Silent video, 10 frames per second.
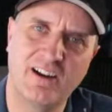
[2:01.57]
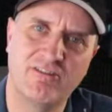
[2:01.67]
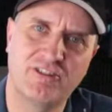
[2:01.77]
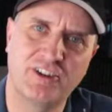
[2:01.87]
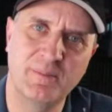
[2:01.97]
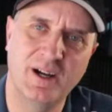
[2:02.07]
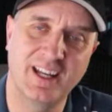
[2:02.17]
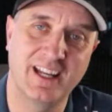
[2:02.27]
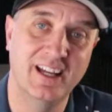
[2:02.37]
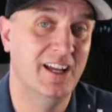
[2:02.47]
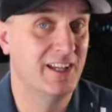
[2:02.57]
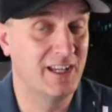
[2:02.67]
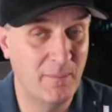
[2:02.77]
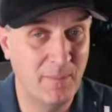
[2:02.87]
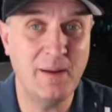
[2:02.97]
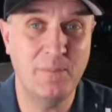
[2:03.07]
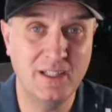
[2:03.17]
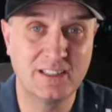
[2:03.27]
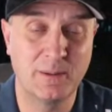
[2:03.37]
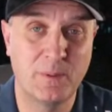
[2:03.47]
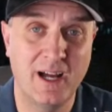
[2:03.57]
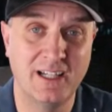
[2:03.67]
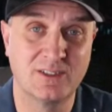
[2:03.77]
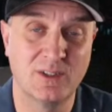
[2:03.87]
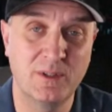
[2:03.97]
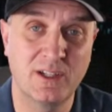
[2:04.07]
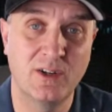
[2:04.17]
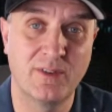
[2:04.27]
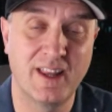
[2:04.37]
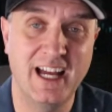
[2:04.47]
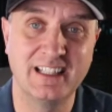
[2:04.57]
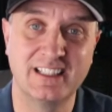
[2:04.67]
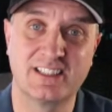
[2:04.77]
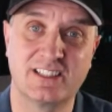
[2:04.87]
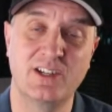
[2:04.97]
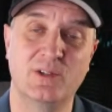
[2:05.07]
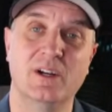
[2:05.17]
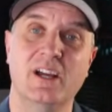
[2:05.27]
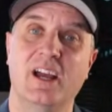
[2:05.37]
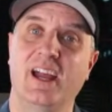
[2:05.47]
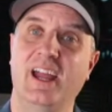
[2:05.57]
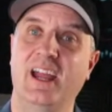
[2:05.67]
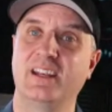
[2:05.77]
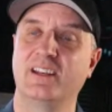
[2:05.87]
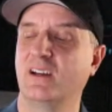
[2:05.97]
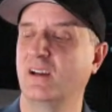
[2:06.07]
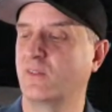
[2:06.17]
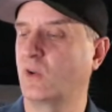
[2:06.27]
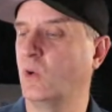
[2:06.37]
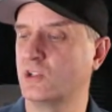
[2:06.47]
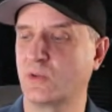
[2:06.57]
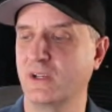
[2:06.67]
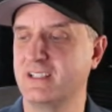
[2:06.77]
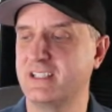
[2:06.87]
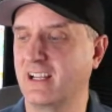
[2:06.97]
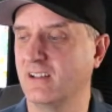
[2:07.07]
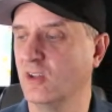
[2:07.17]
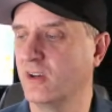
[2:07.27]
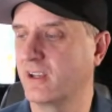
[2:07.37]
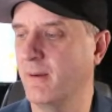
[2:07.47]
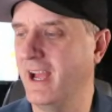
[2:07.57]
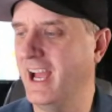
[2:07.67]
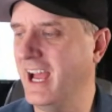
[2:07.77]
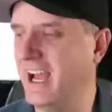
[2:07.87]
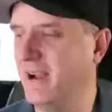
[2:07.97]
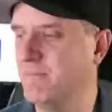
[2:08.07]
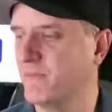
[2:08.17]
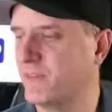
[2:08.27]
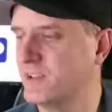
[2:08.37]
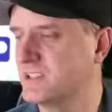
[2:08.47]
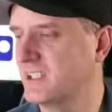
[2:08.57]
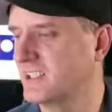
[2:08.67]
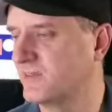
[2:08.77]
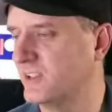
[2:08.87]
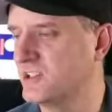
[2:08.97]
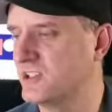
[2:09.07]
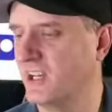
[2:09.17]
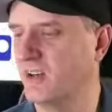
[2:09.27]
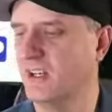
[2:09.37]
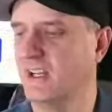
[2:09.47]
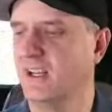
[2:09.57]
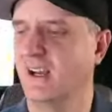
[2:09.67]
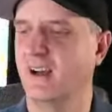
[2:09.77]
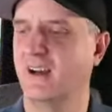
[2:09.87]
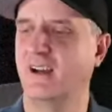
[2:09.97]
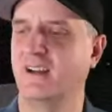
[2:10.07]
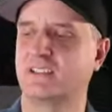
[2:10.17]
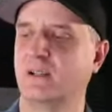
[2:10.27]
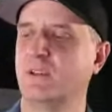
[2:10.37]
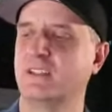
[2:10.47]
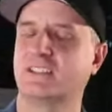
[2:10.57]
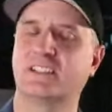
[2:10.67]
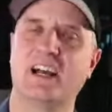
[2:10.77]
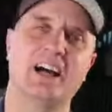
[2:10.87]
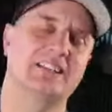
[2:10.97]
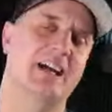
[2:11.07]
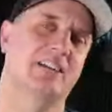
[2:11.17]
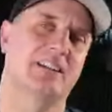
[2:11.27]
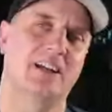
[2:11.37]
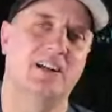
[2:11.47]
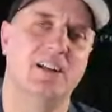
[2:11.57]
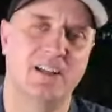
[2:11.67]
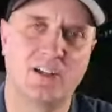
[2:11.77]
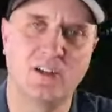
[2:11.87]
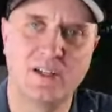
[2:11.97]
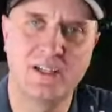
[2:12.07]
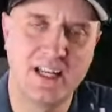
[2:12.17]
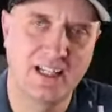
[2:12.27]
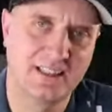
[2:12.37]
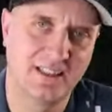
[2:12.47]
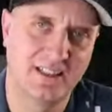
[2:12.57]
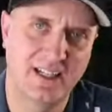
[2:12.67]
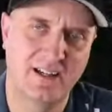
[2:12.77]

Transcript: out free money, you might be surprised. So I'm going to go over that list too. And uh, of course, we're going to take a look at first things first, though. Uh, some of the stocks out there, including Tesla and